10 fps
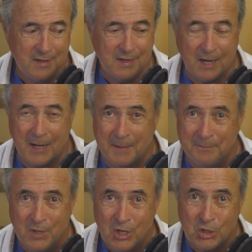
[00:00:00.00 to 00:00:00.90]

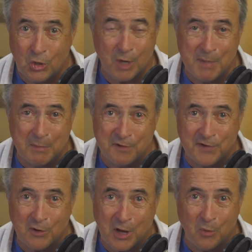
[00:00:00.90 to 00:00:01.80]
You ought to be able to
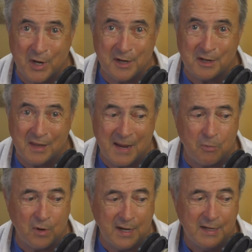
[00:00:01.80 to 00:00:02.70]
figure out a way to
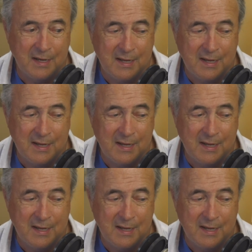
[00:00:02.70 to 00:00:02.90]
collaborate.